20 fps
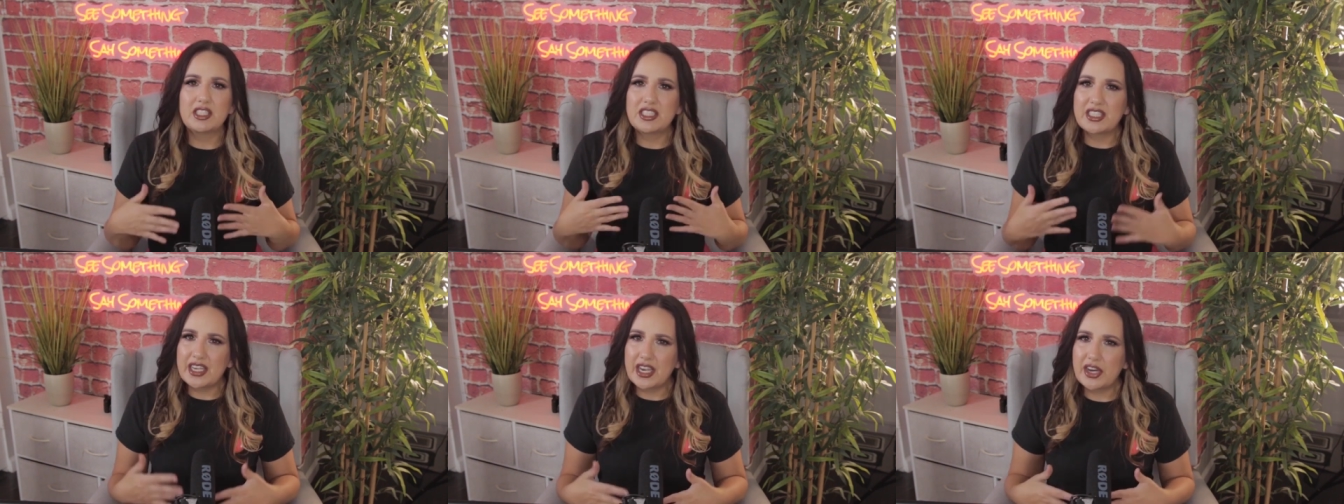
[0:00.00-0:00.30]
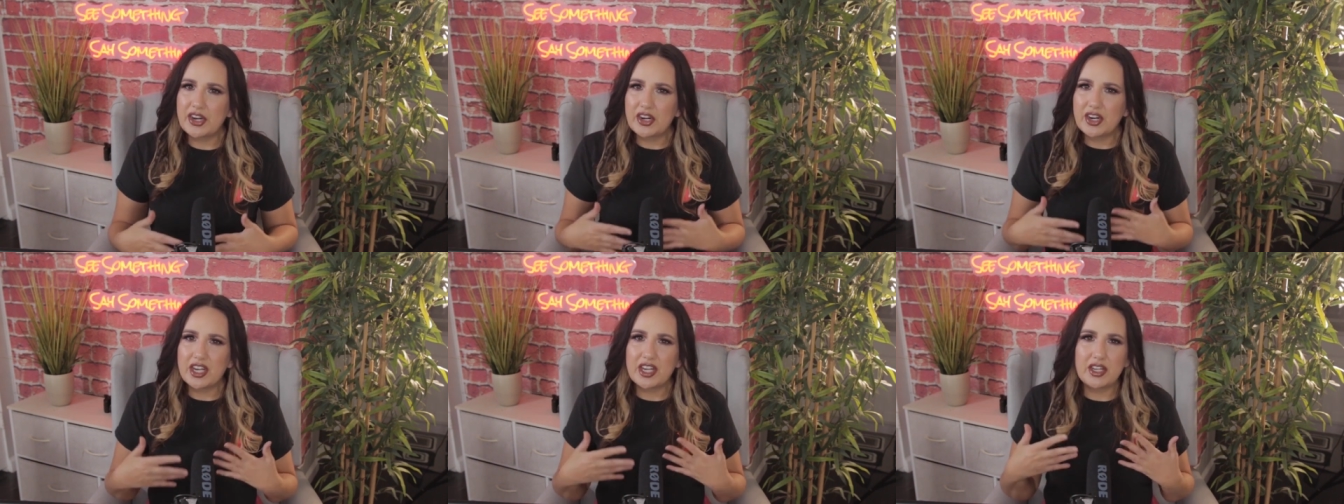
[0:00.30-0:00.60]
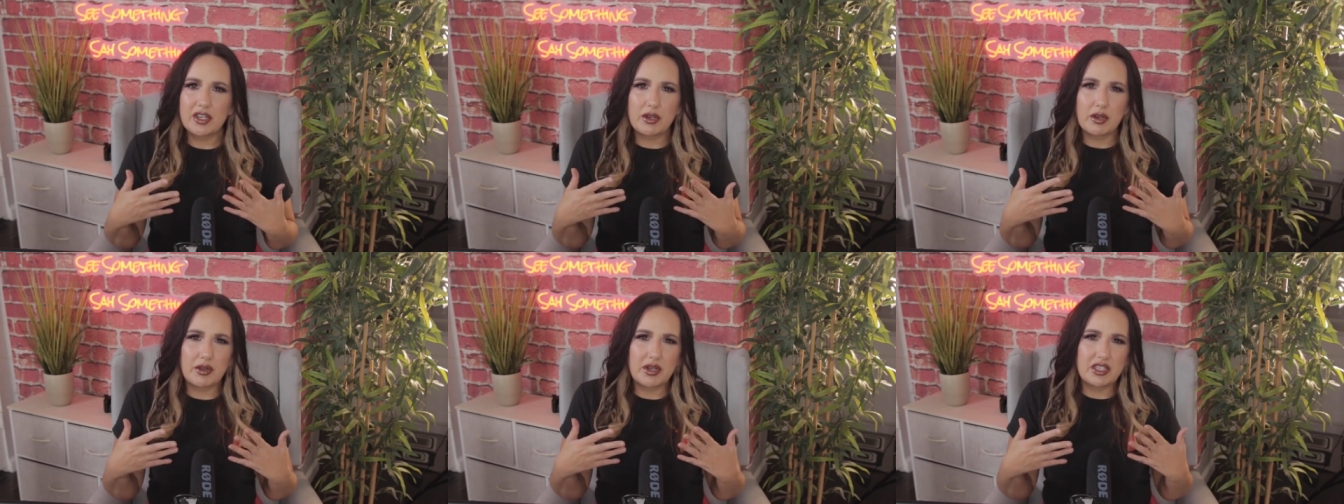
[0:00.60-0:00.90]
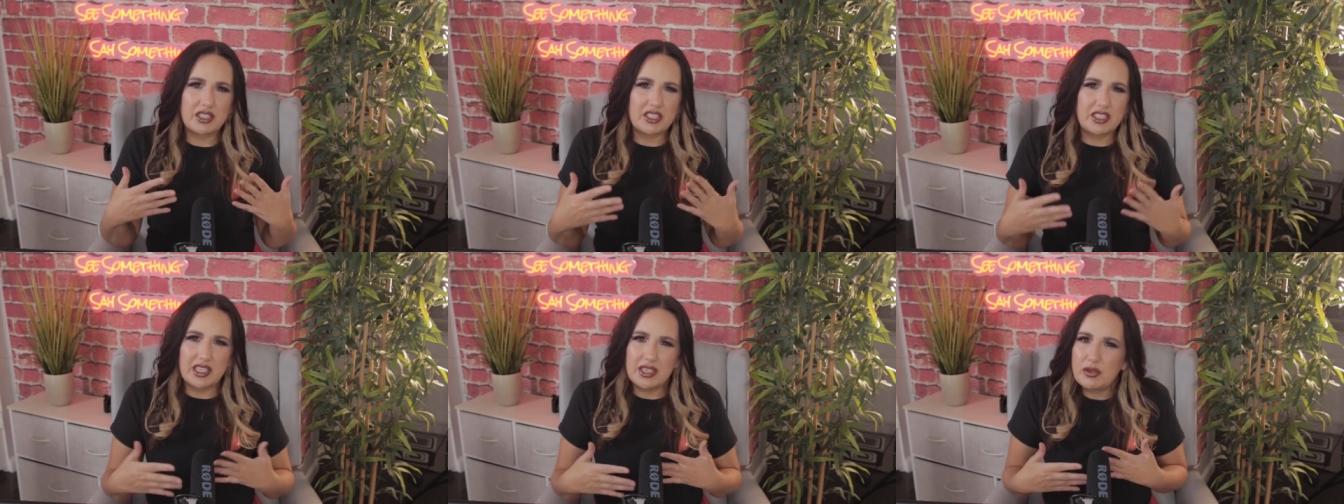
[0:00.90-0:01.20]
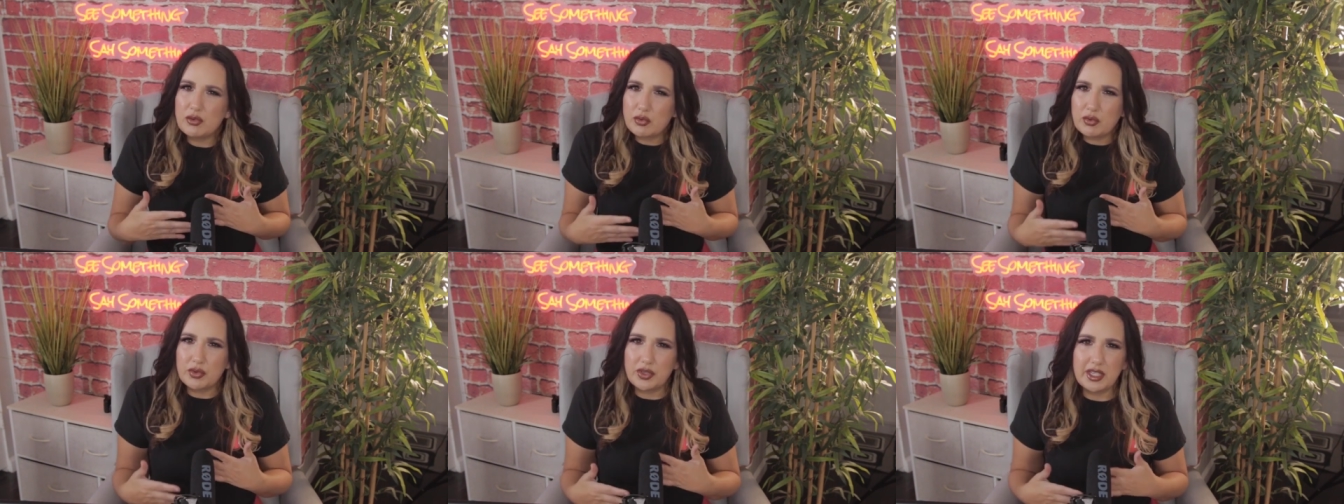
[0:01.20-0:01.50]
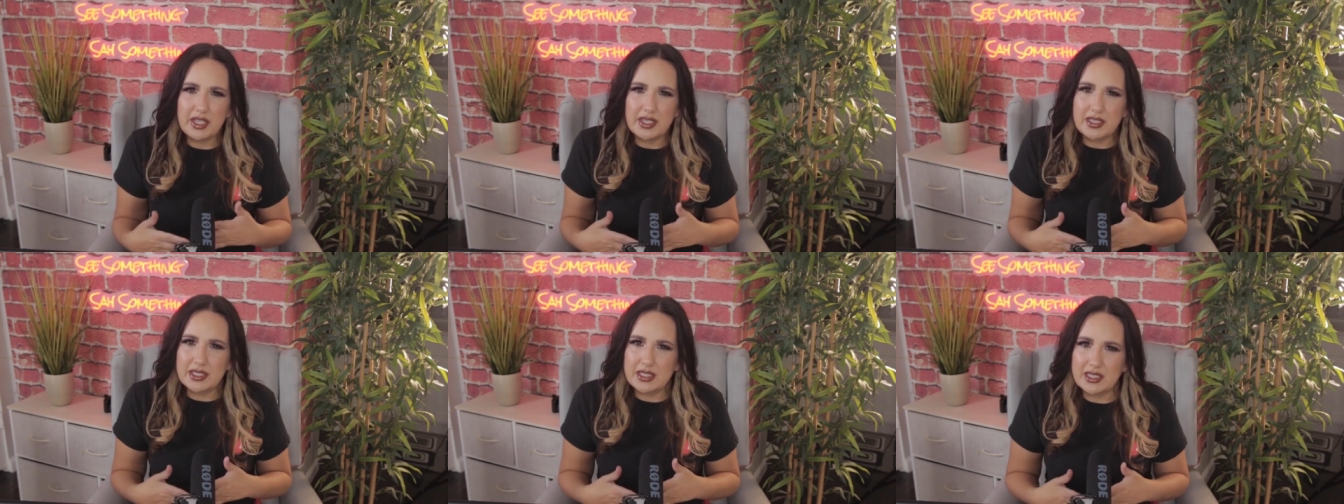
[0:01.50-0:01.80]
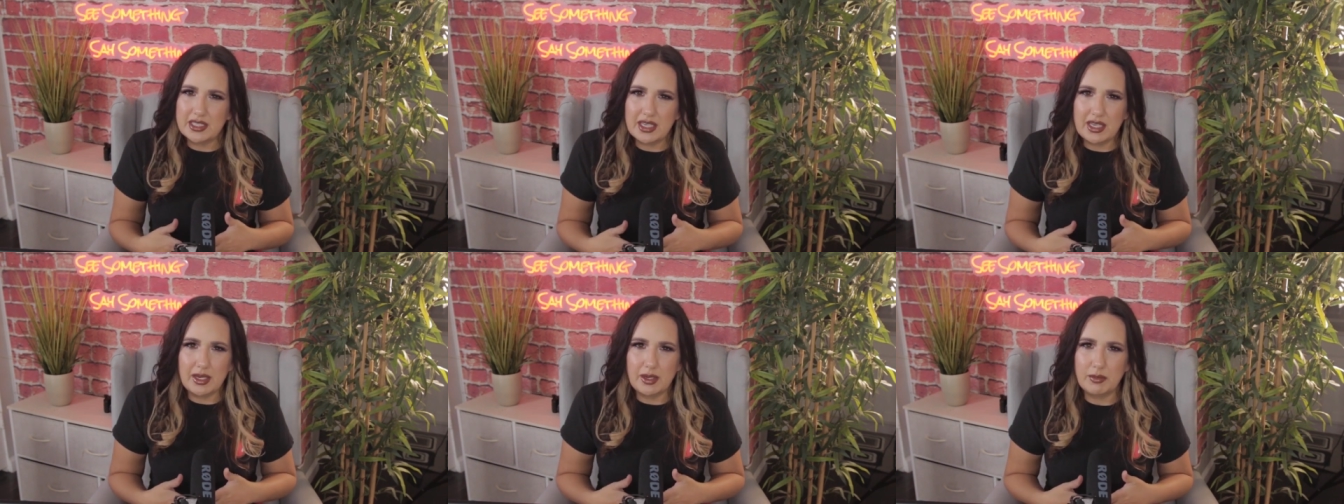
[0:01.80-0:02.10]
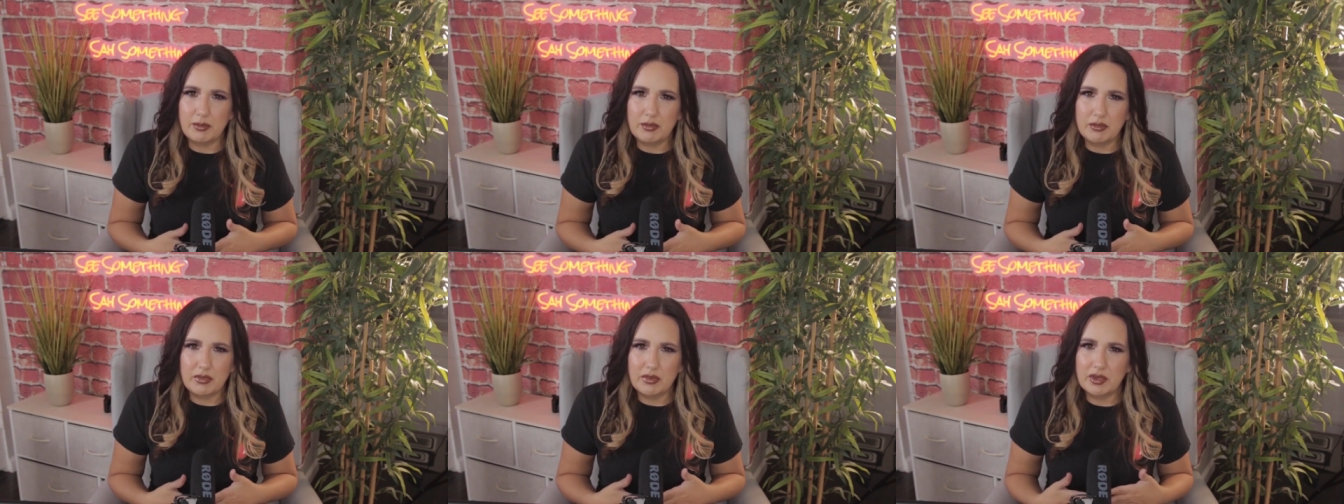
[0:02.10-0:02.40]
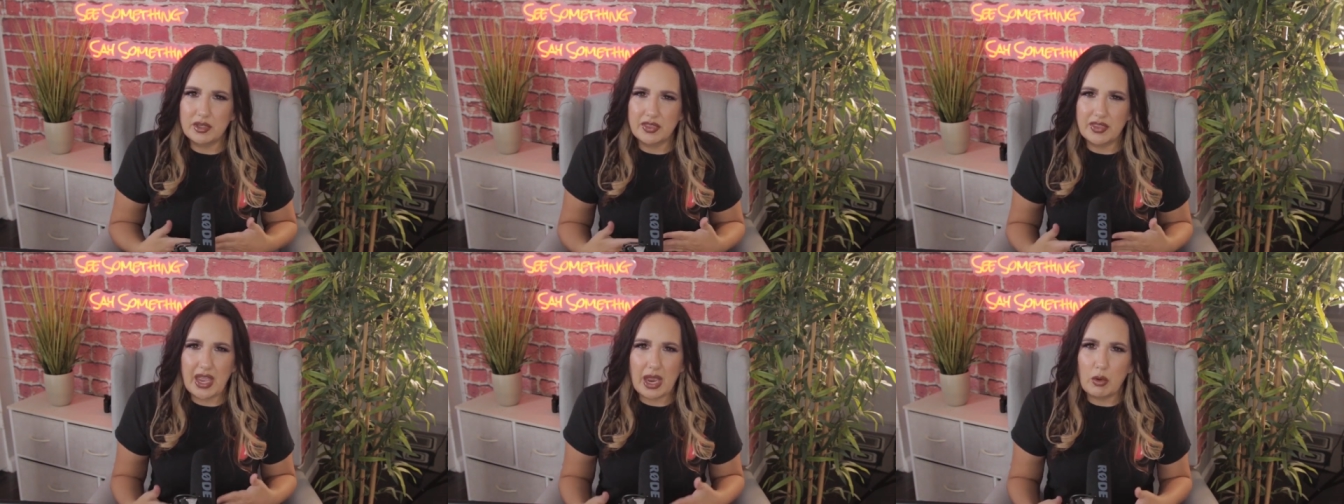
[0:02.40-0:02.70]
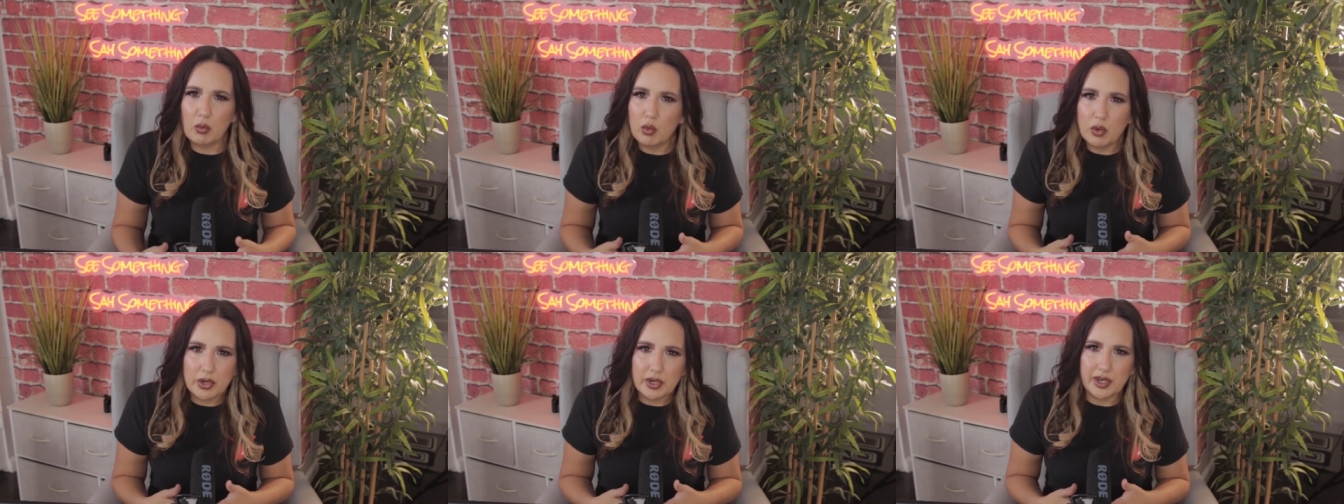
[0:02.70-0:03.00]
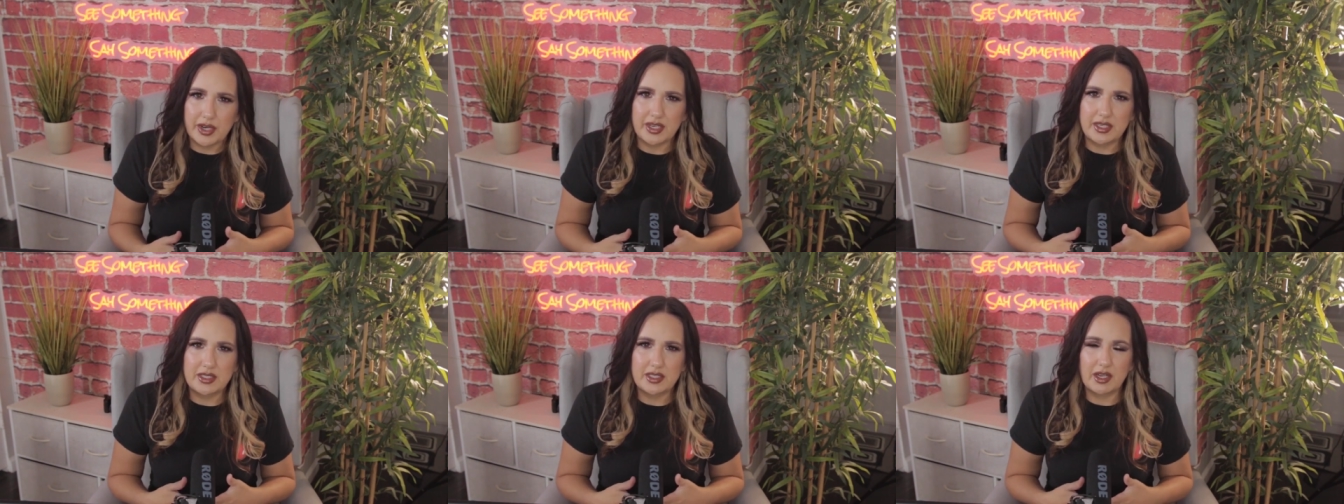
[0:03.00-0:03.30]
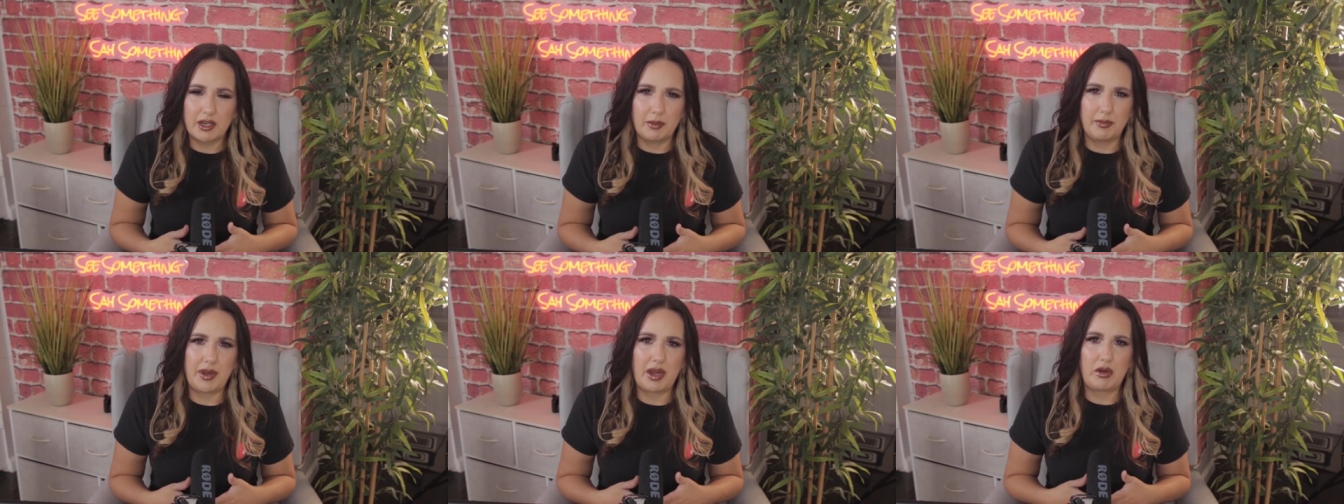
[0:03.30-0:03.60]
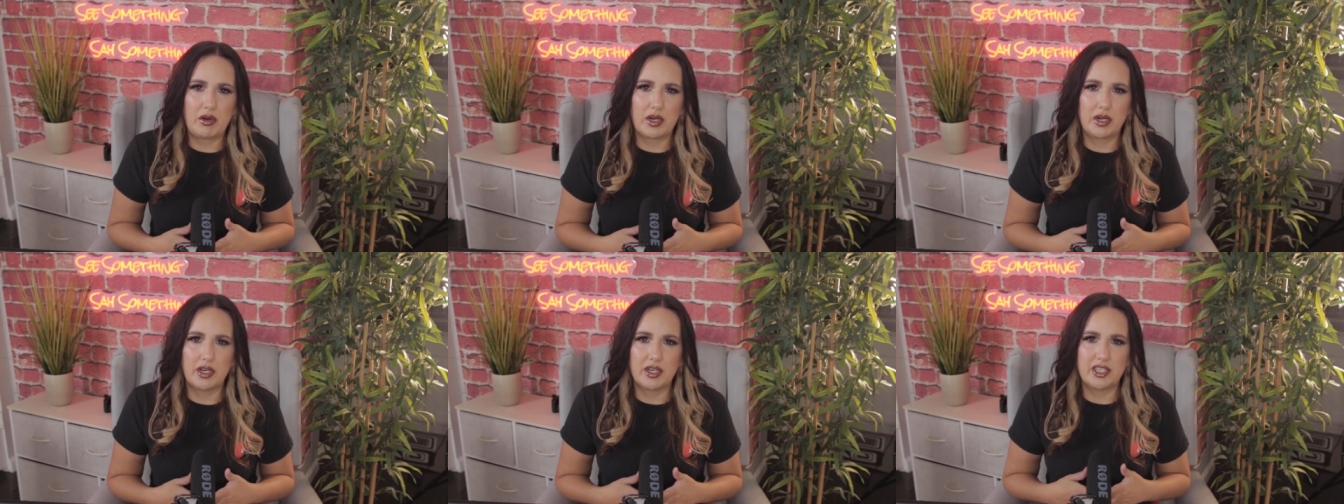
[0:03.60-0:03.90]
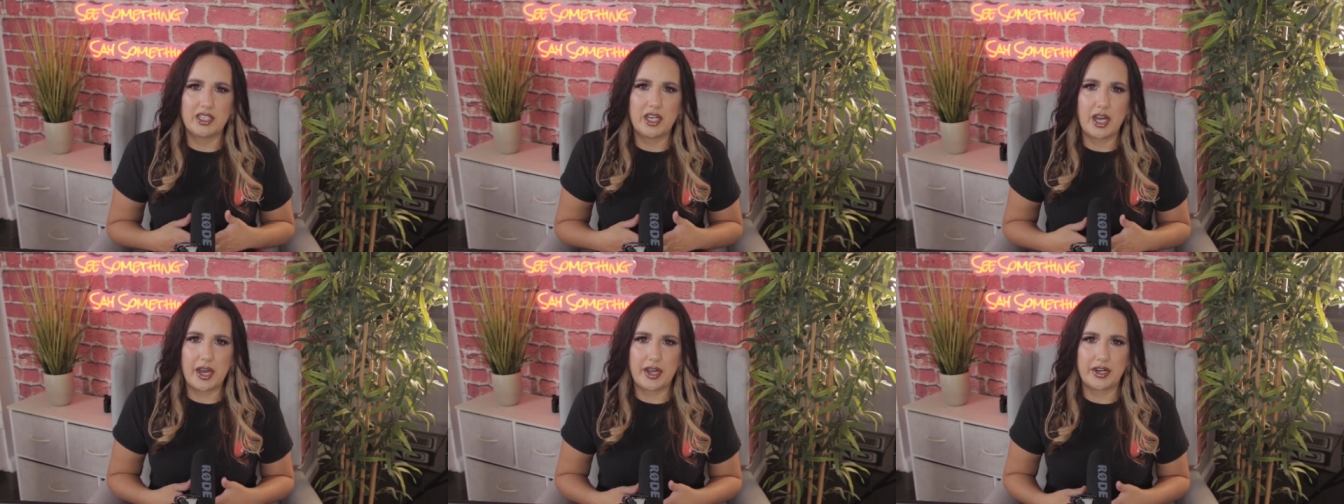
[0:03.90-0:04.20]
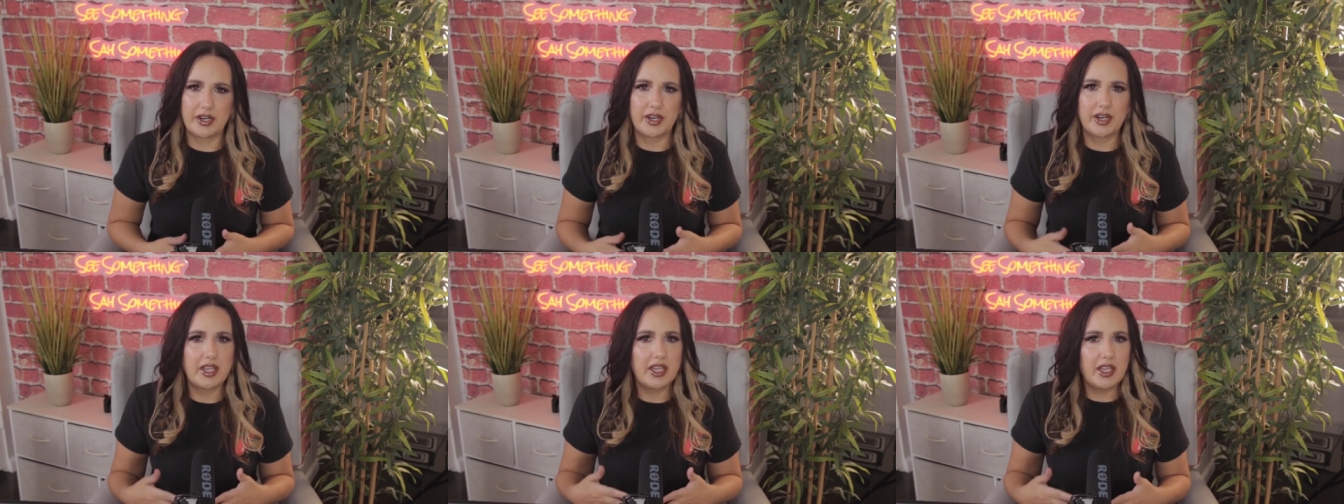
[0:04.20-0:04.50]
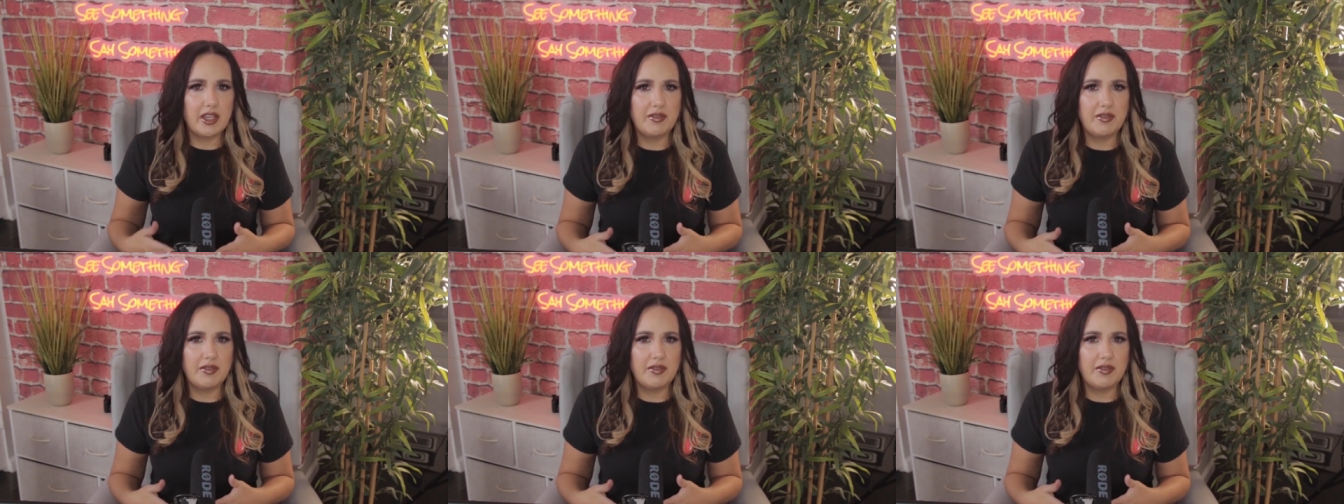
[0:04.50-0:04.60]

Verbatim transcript: Tara didn't really seem that worried about her daughter,